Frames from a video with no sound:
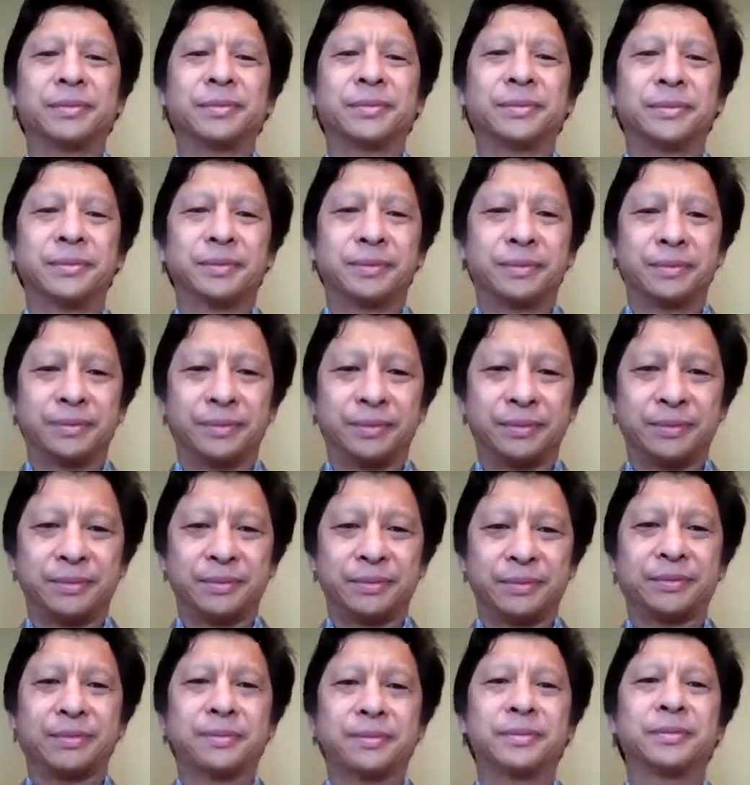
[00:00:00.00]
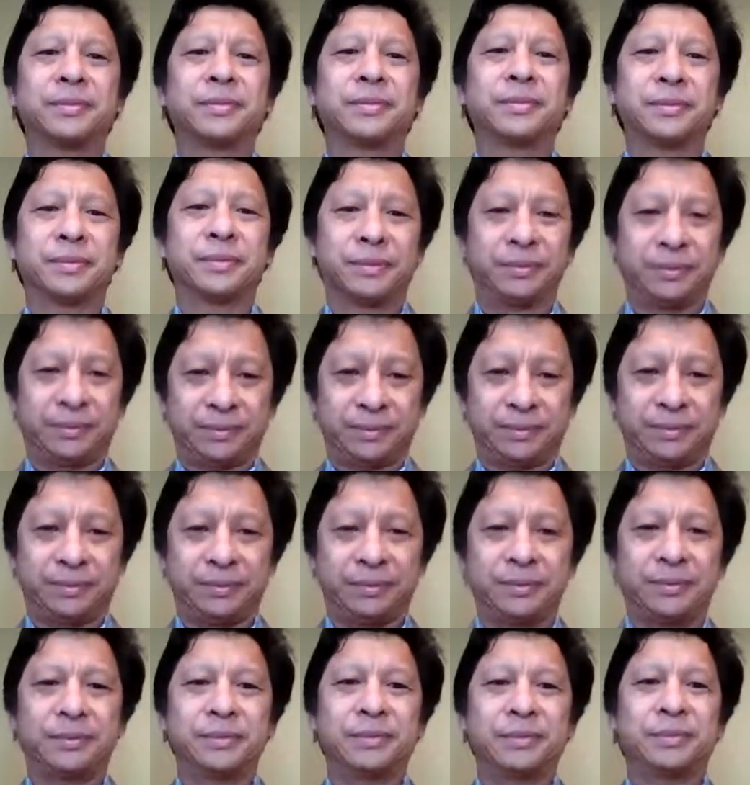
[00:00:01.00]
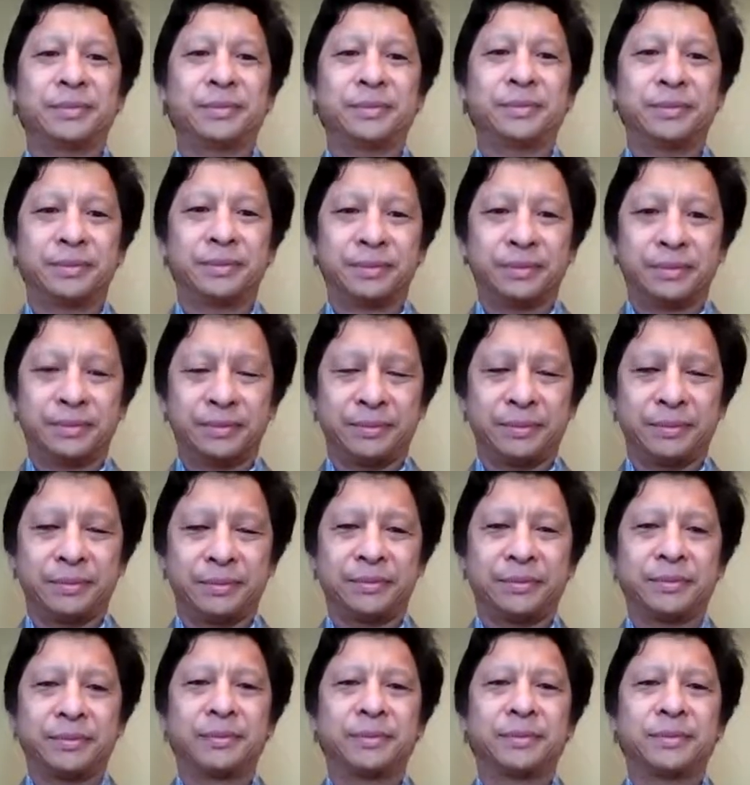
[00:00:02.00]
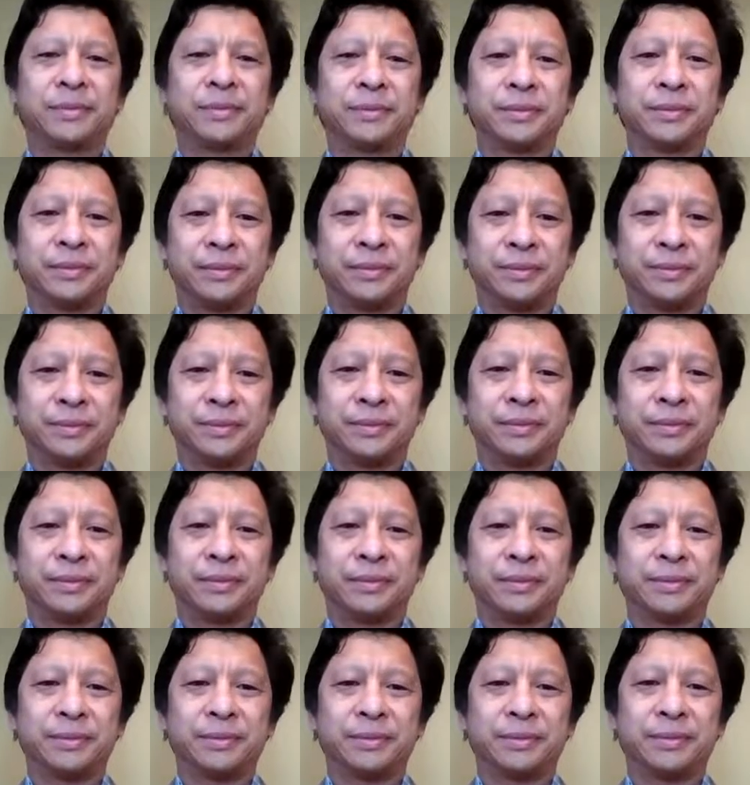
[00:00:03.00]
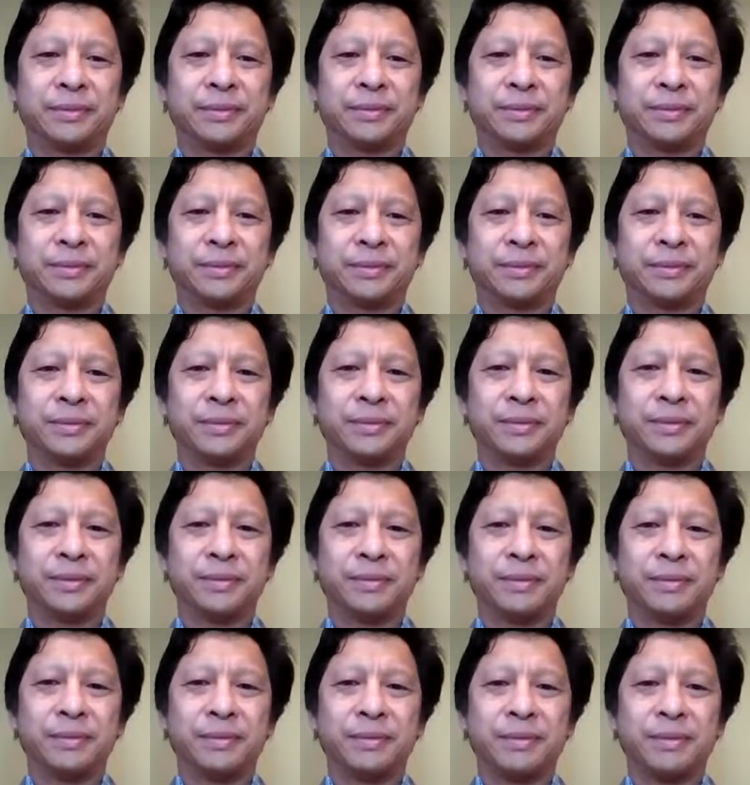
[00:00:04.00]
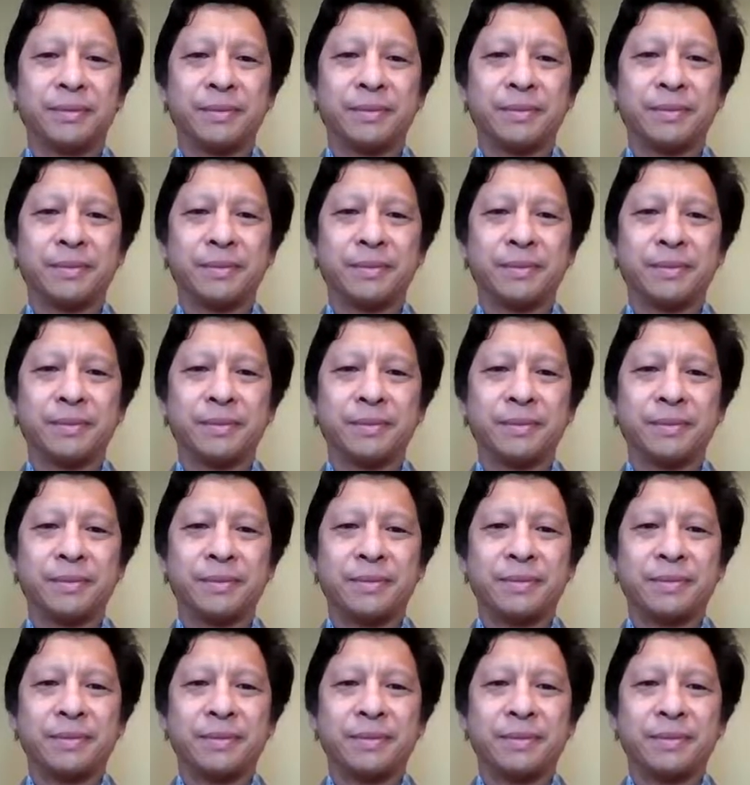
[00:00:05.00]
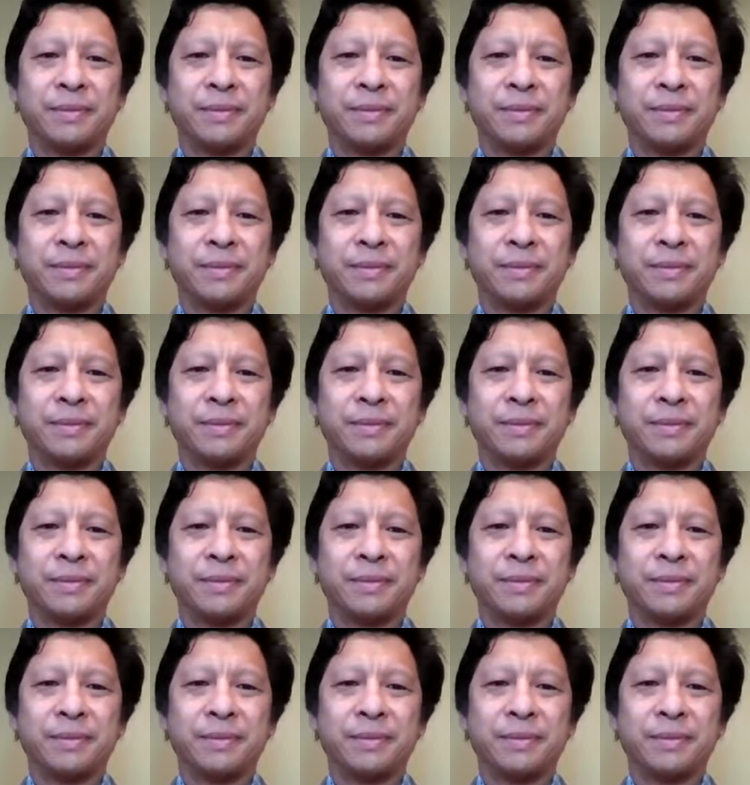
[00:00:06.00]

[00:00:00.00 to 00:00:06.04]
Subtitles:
(silent)